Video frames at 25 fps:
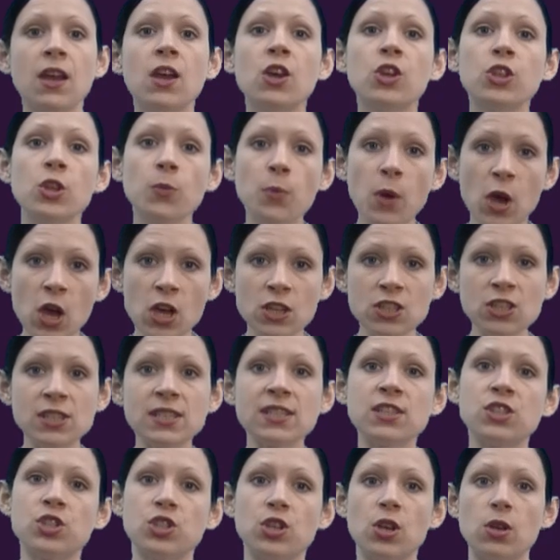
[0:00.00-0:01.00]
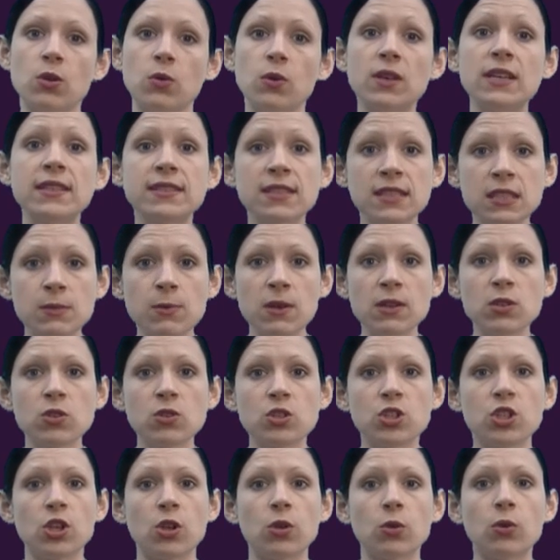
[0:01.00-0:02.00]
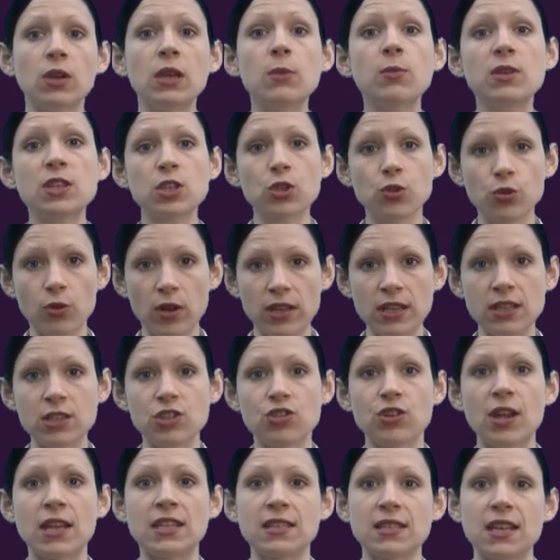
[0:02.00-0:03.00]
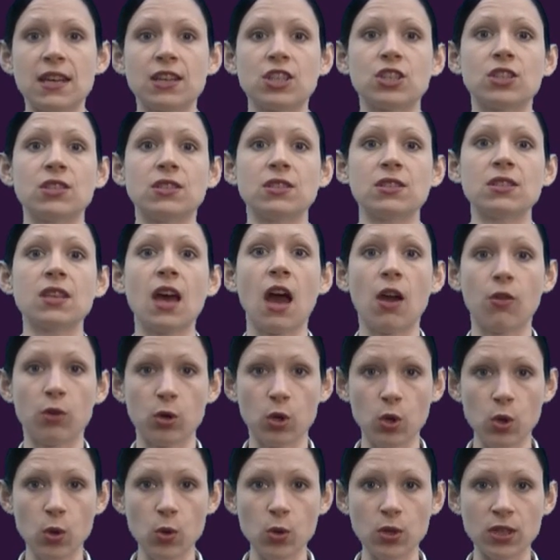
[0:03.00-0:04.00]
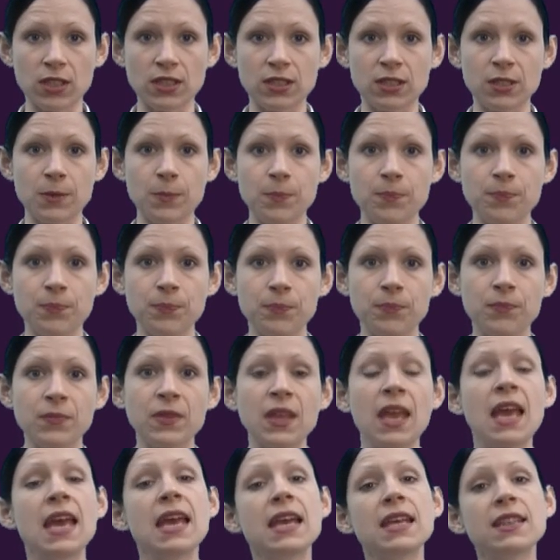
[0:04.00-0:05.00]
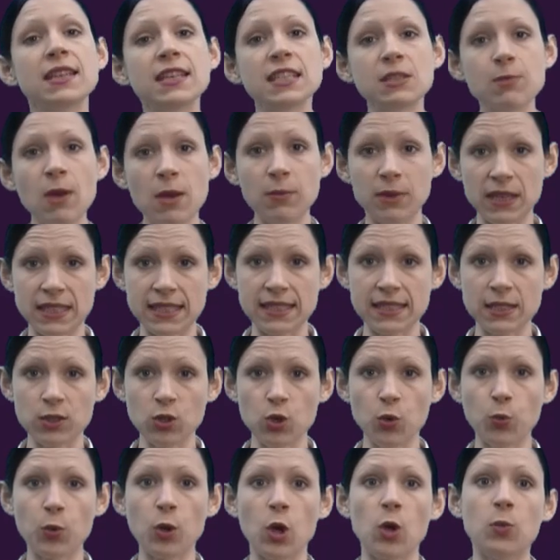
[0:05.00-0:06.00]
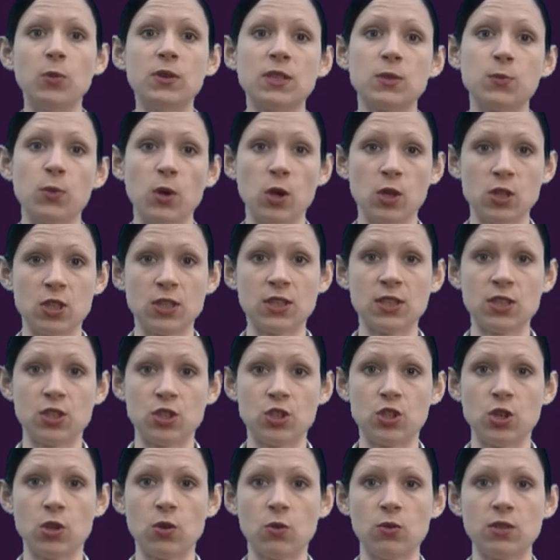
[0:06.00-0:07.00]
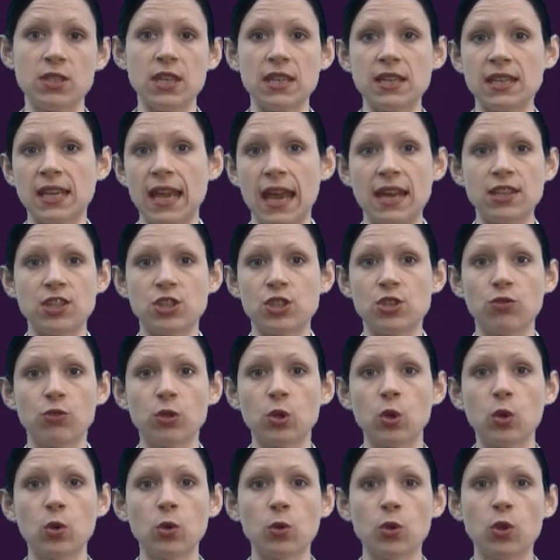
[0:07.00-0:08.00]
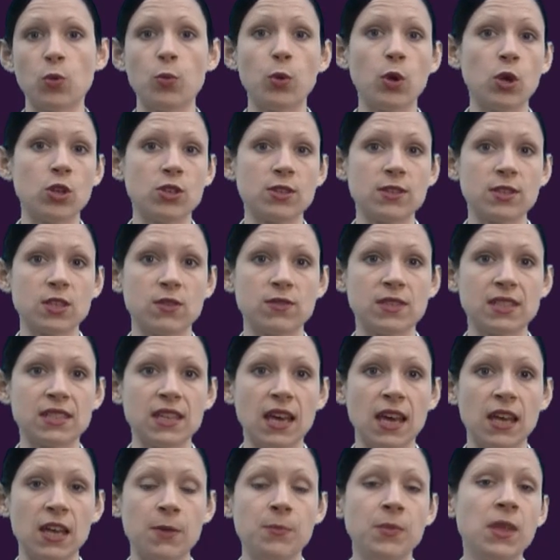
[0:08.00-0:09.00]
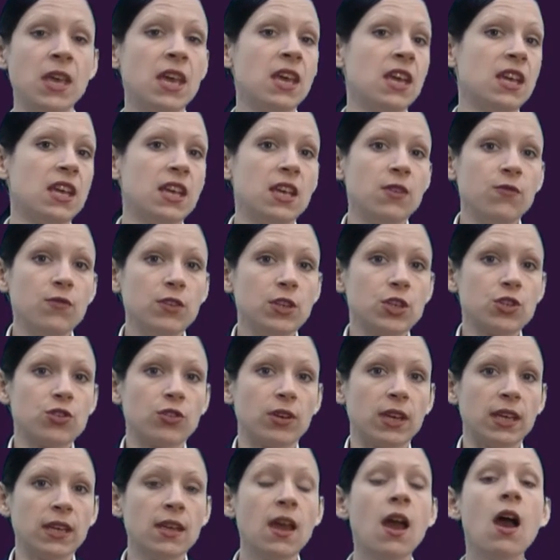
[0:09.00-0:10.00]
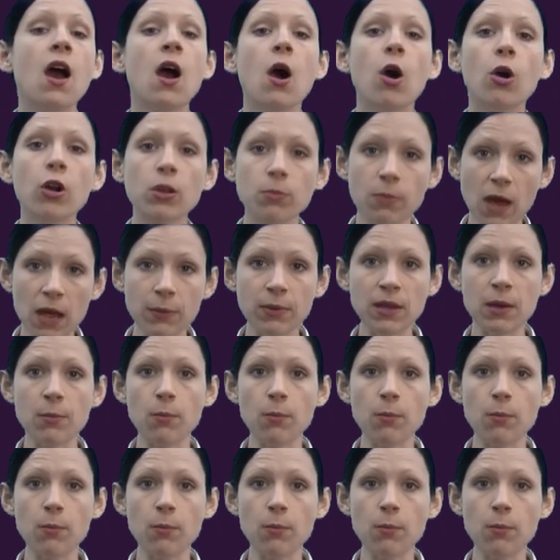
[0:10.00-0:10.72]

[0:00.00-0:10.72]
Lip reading: The purchases journal is a special journal in which credit transactions are recorded. This may be a single-purpose purchaser's journal dedicated to record the purchase of, say, inventory, or it may be a